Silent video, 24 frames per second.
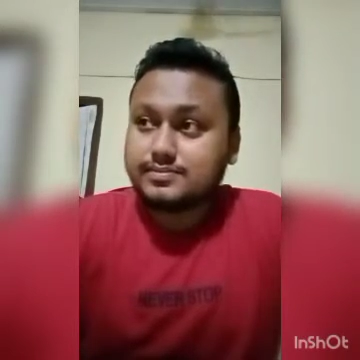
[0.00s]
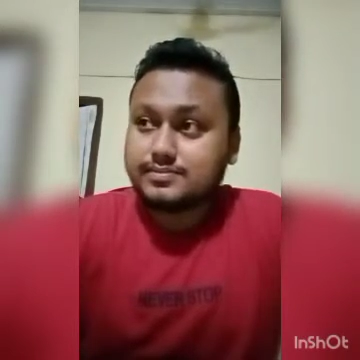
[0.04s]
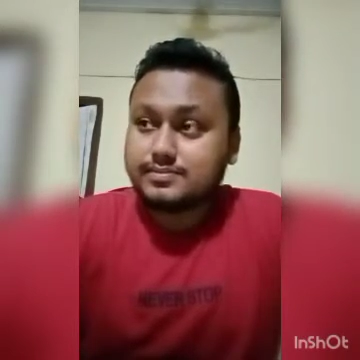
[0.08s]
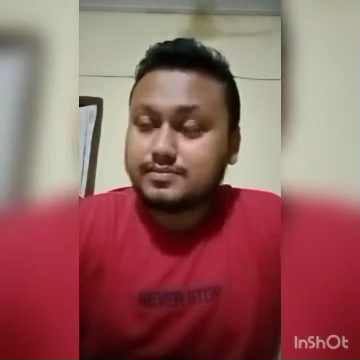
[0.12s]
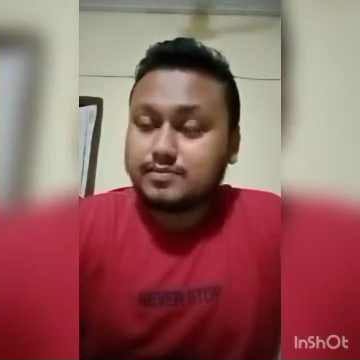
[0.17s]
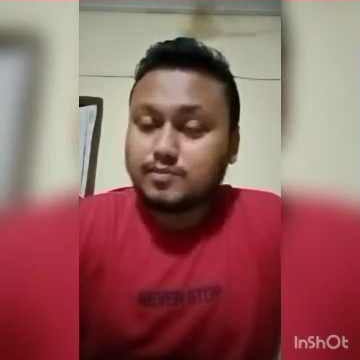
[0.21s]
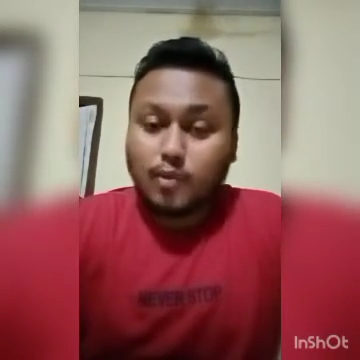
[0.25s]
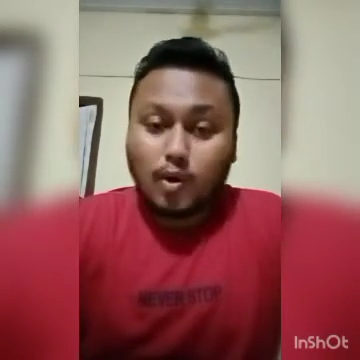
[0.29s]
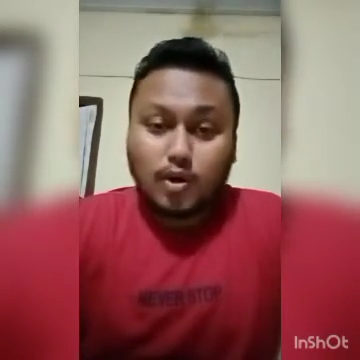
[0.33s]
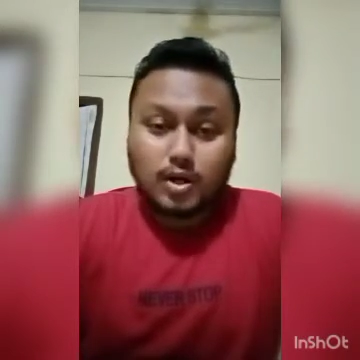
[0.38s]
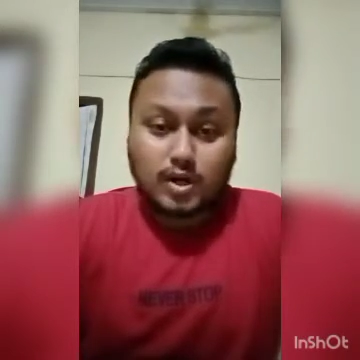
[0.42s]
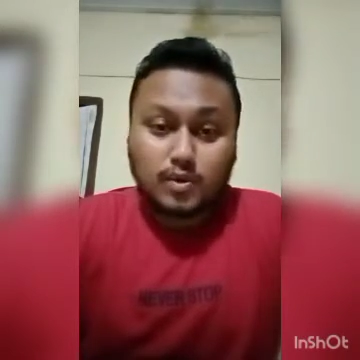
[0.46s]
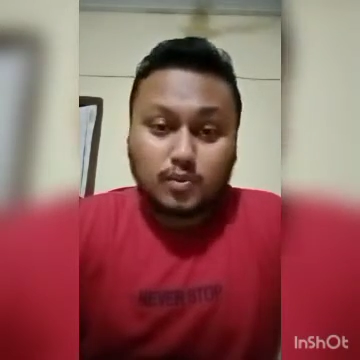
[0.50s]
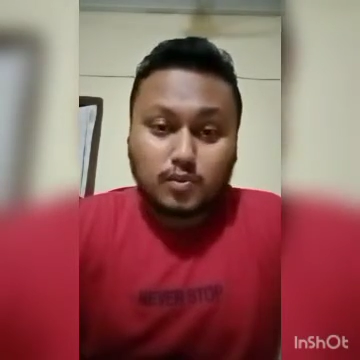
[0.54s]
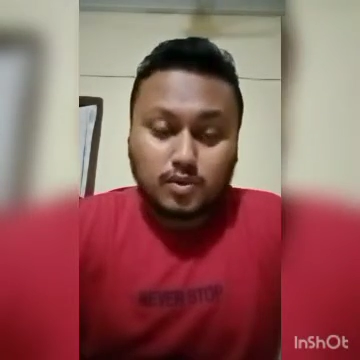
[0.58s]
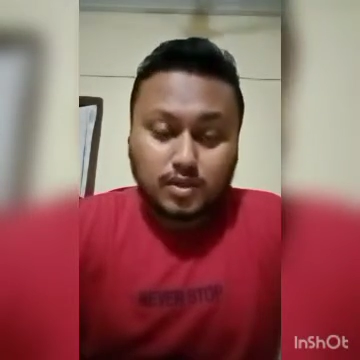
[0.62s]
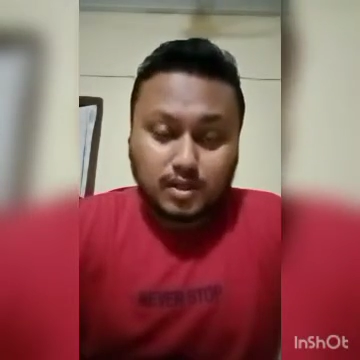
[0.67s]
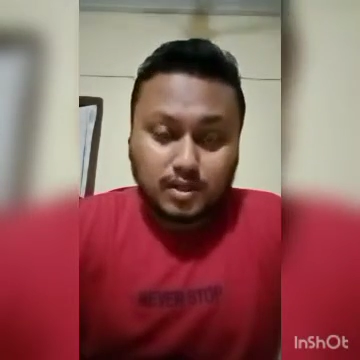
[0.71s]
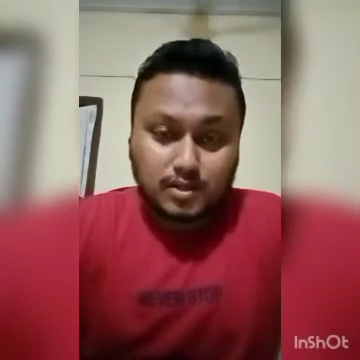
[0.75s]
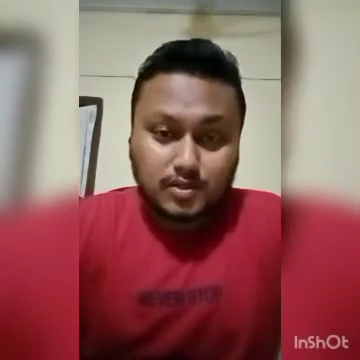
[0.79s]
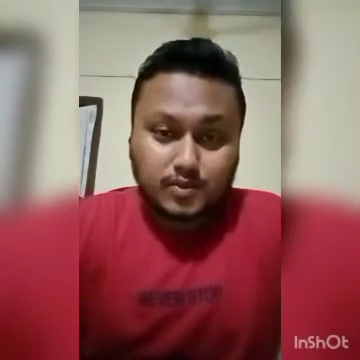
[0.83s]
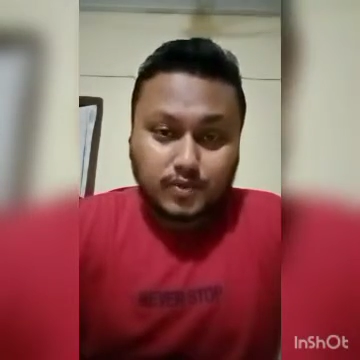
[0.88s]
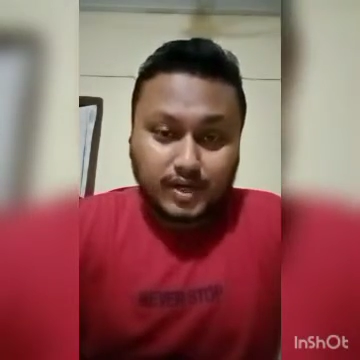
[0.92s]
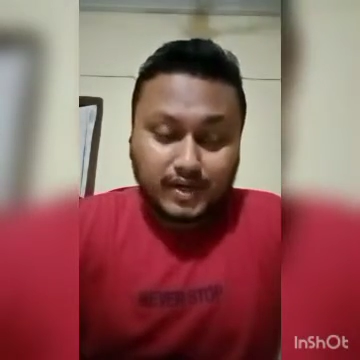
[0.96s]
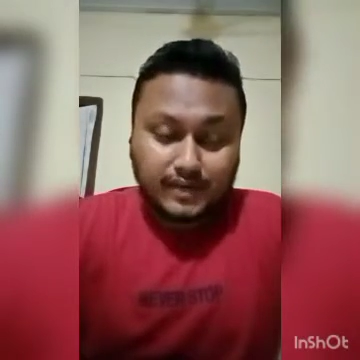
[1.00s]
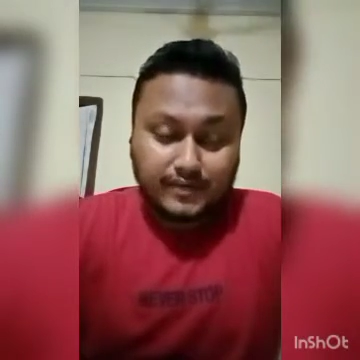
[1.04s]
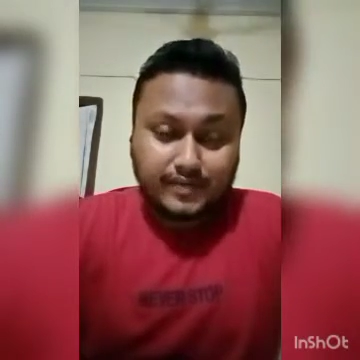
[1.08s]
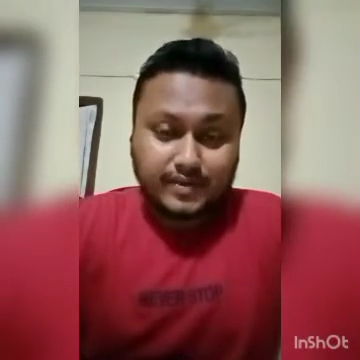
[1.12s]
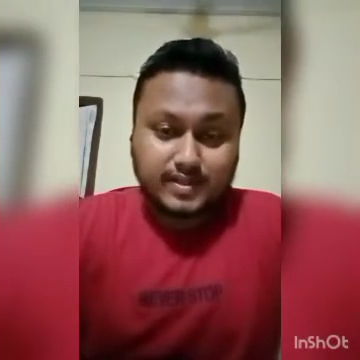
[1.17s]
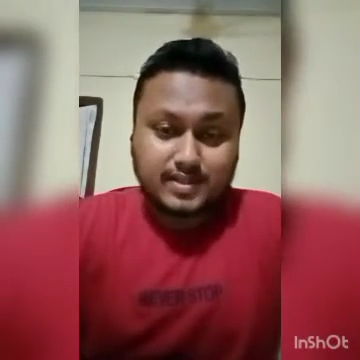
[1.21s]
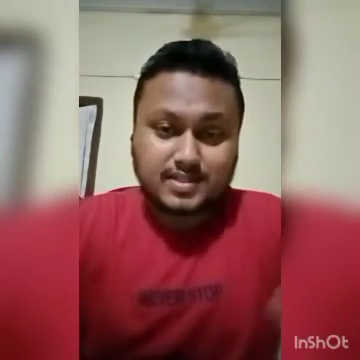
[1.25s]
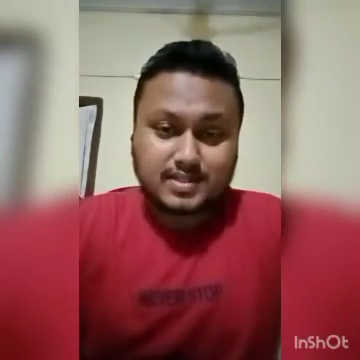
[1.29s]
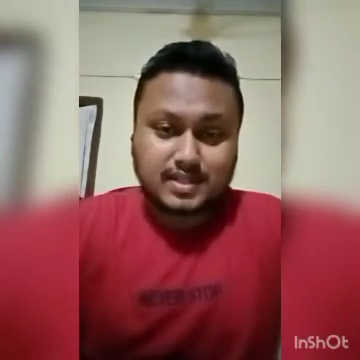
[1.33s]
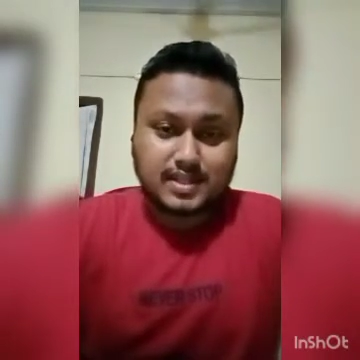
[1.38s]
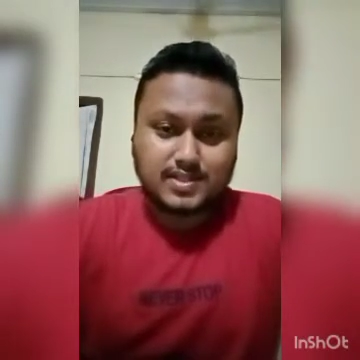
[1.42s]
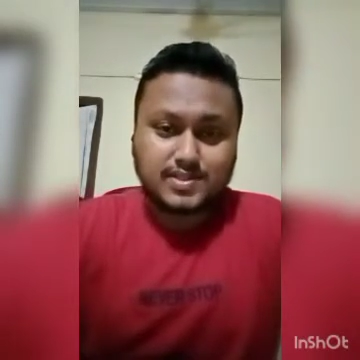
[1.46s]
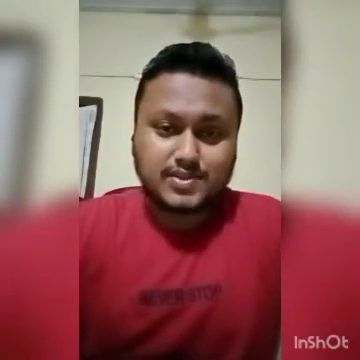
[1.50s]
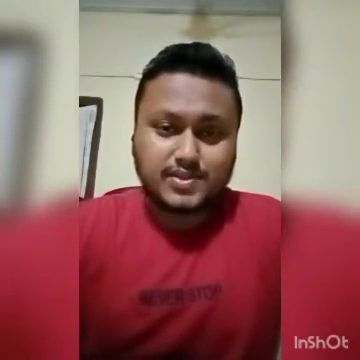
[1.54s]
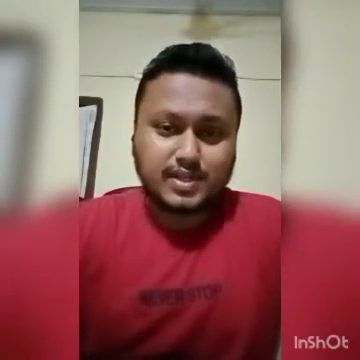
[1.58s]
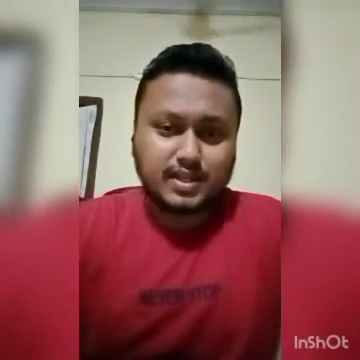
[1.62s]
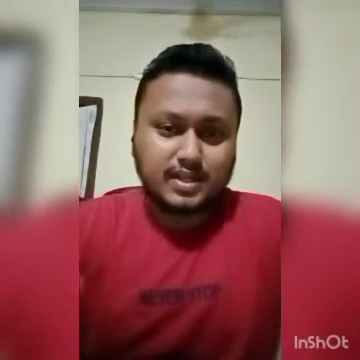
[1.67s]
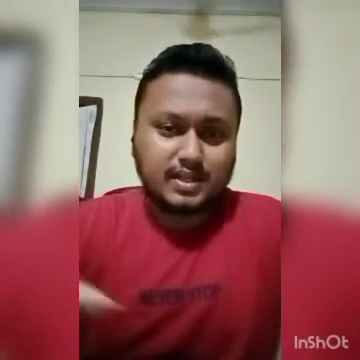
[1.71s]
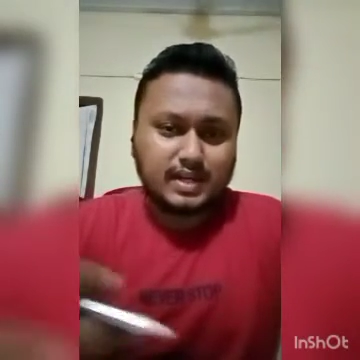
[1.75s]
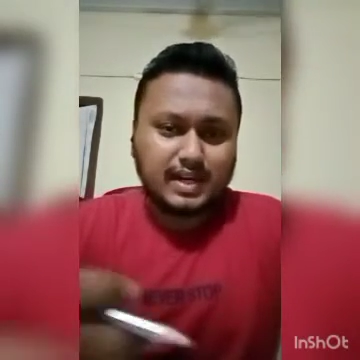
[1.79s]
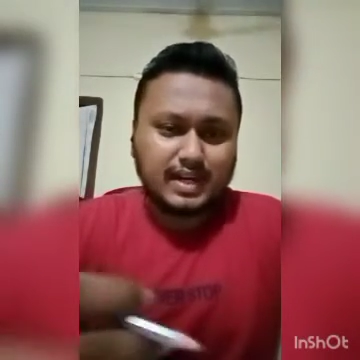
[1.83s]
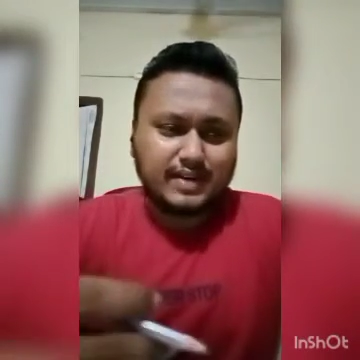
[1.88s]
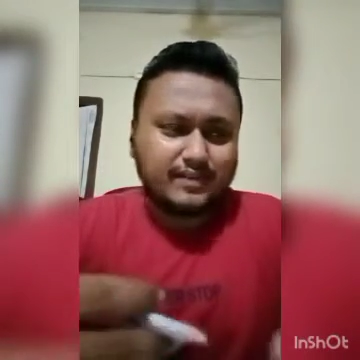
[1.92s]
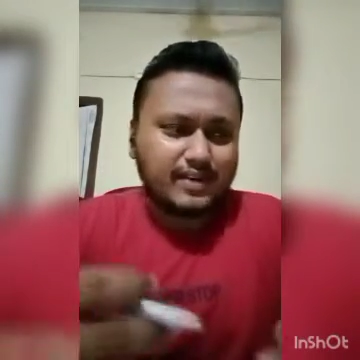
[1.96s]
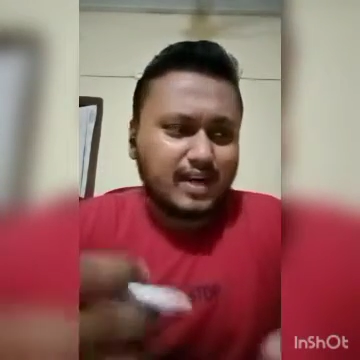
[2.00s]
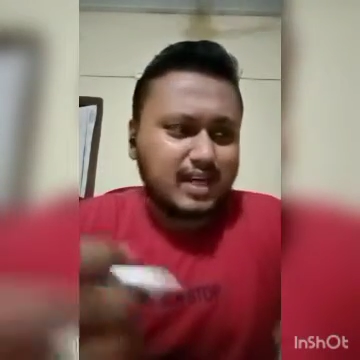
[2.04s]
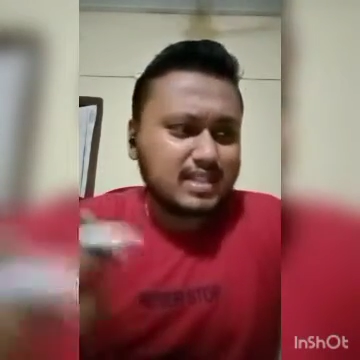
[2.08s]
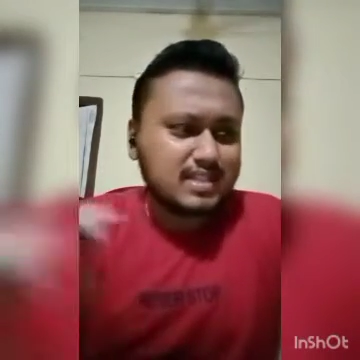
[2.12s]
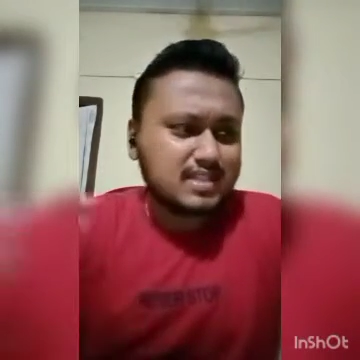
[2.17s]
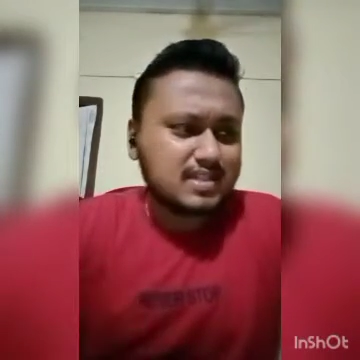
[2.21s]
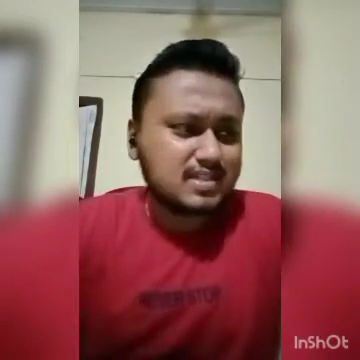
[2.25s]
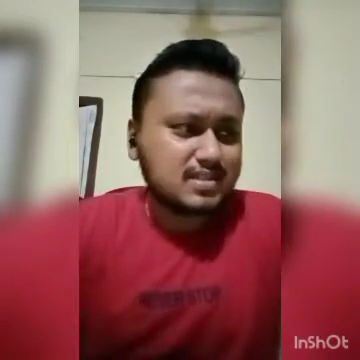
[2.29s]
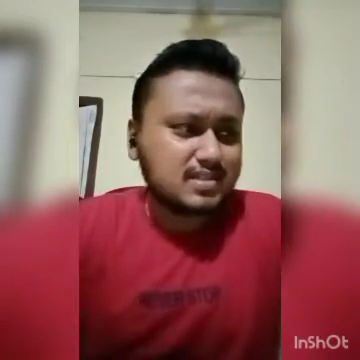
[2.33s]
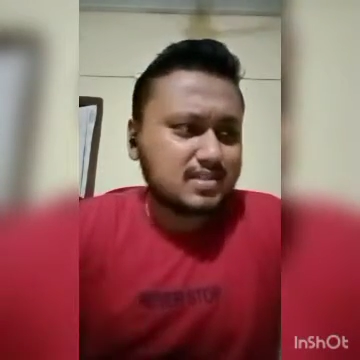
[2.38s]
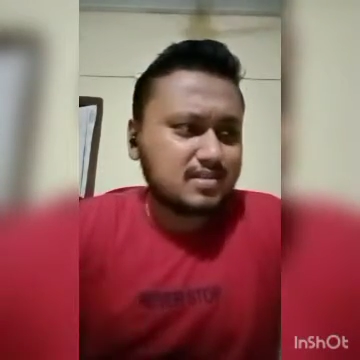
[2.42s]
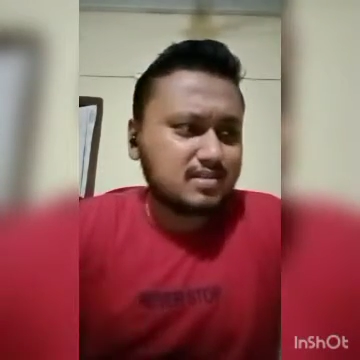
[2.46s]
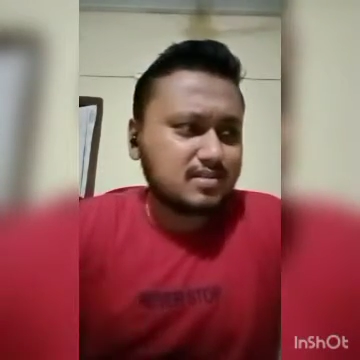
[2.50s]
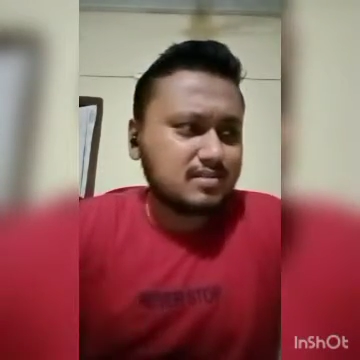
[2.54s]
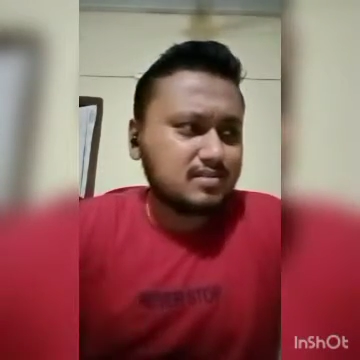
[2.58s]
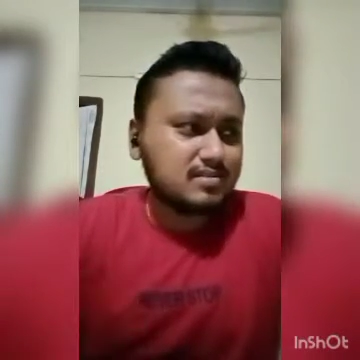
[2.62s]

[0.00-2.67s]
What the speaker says: modern world, 21st century, advanced